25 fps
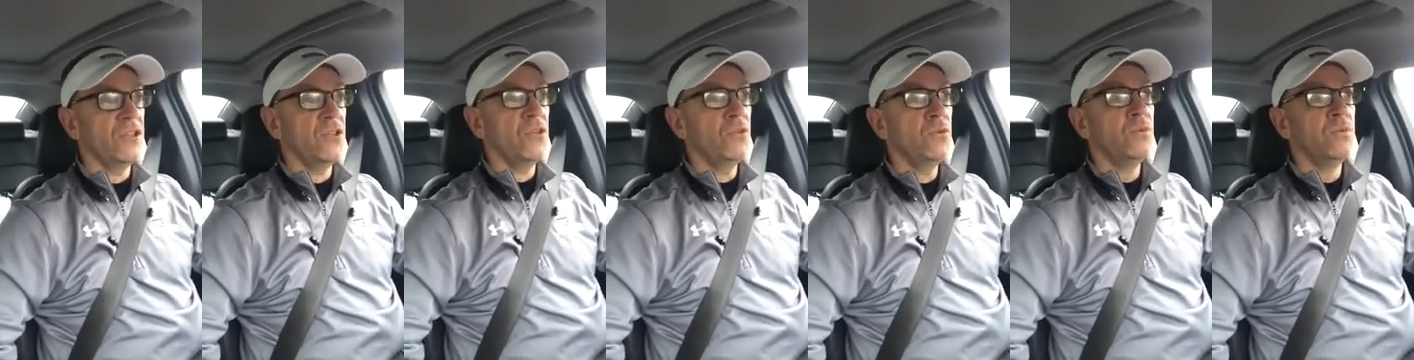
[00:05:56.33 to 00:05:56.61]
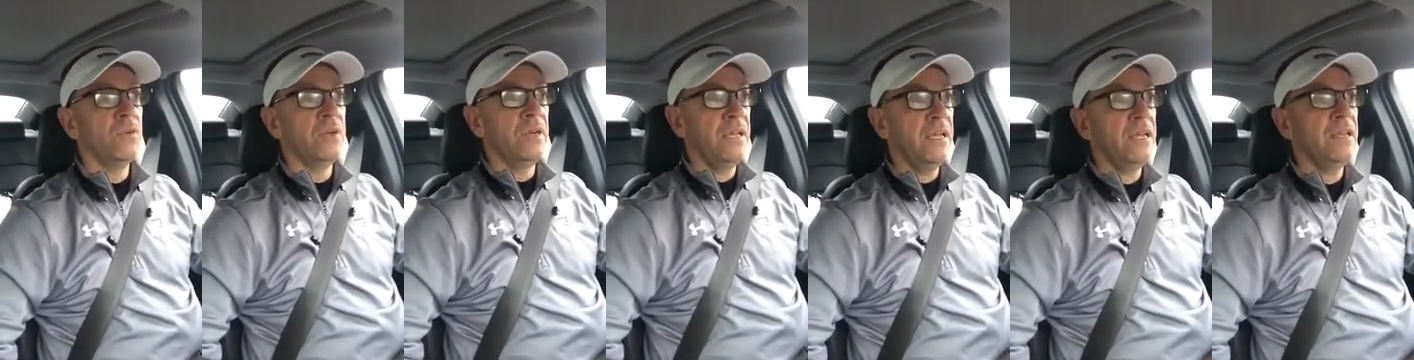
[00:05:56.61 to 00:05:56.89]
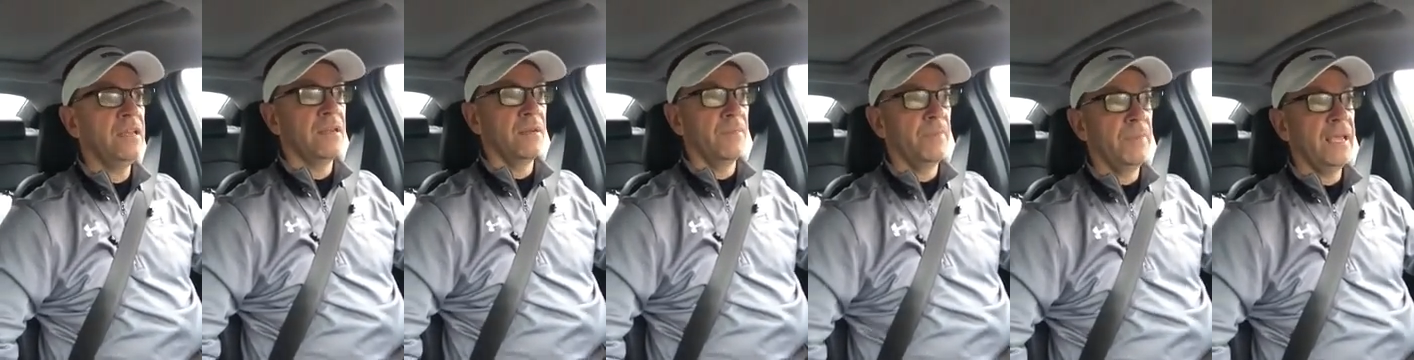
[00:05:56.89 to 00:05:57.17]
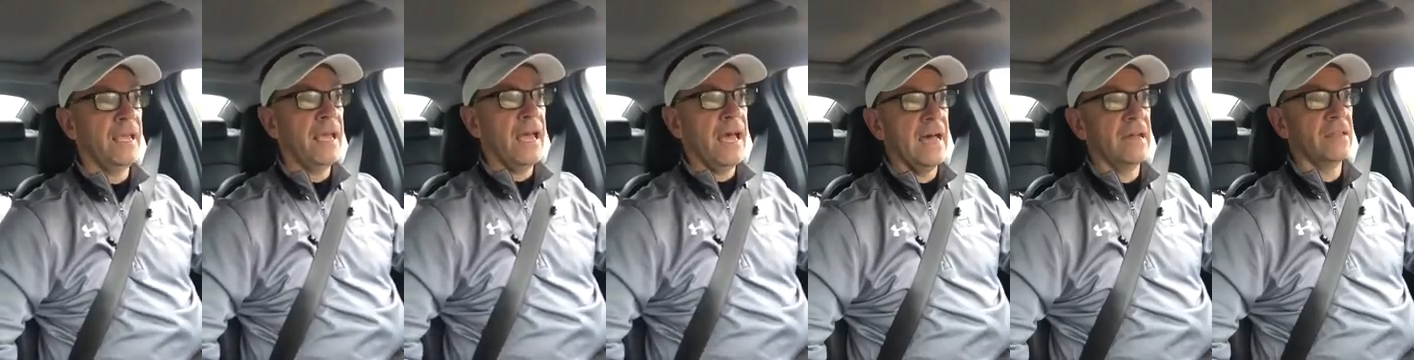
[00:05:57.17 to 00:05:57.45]
you need to
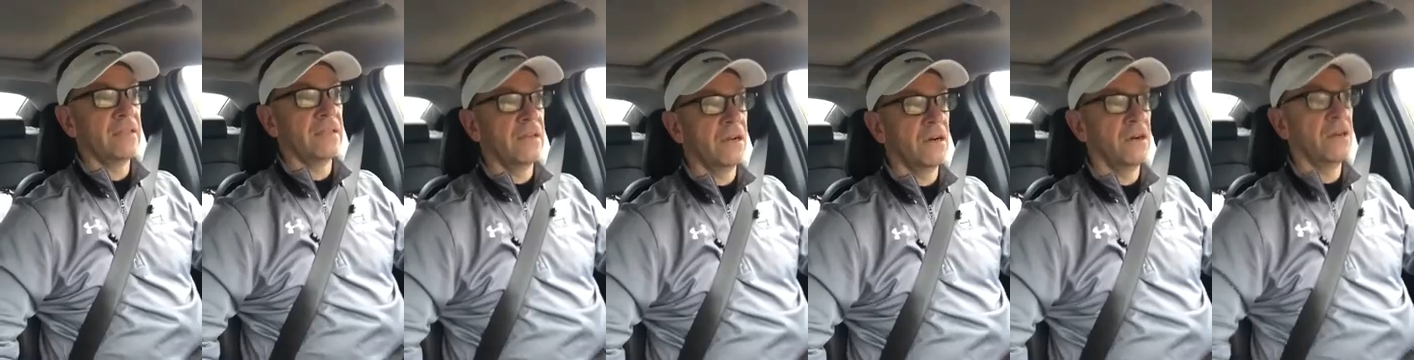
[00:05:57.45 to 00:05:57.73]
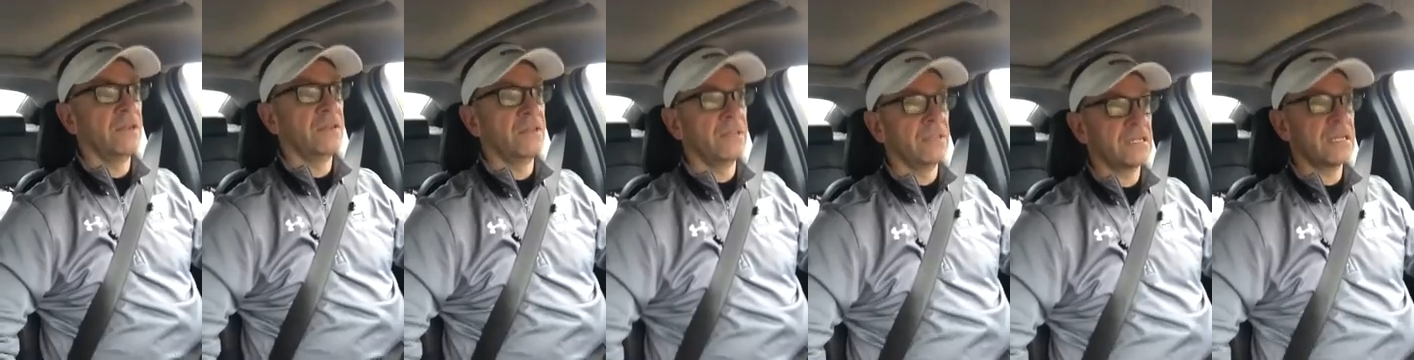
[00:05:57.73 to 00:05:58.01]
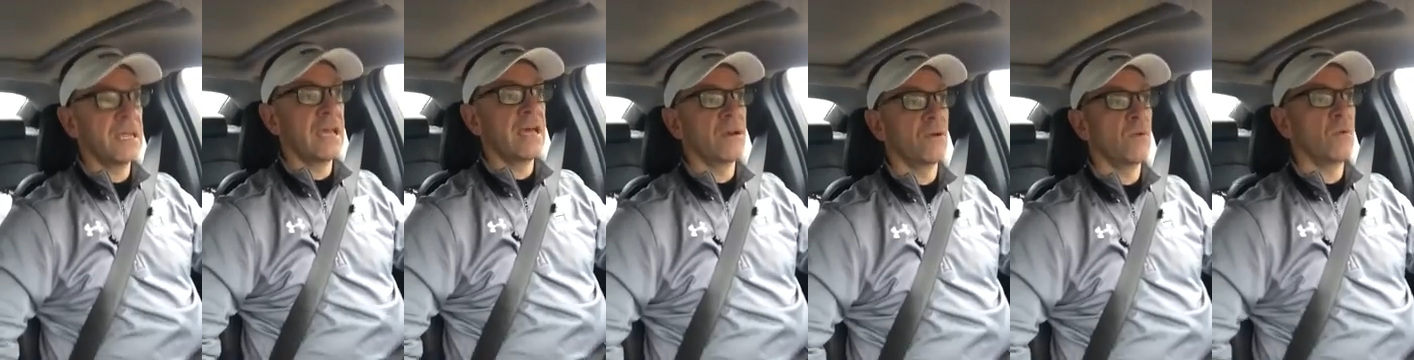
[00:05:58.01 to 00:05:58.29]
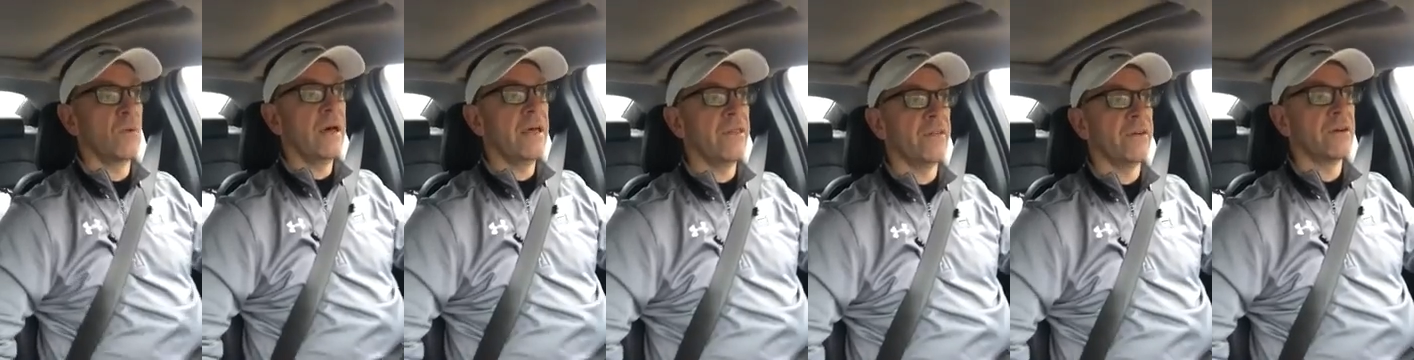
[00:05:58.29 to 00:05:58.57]
be out there in this kind of
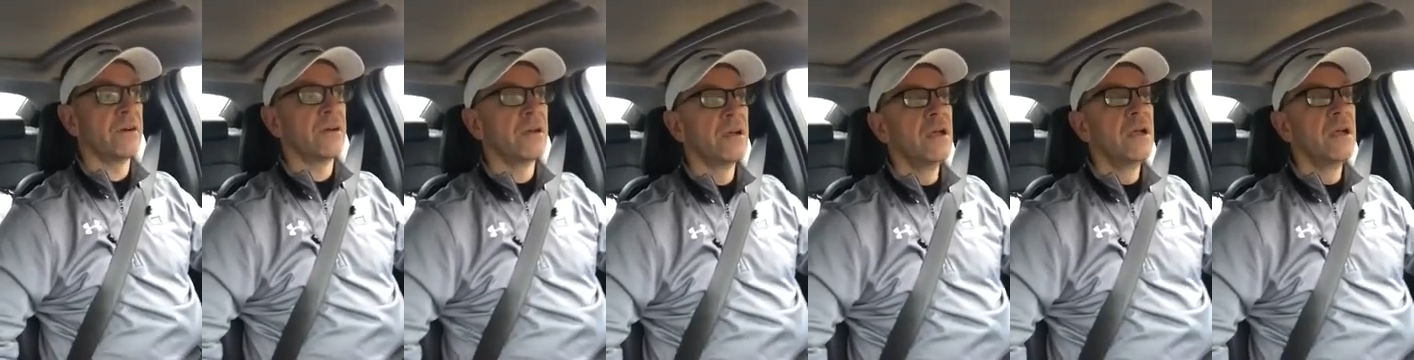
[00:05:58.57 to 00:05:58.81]
weather.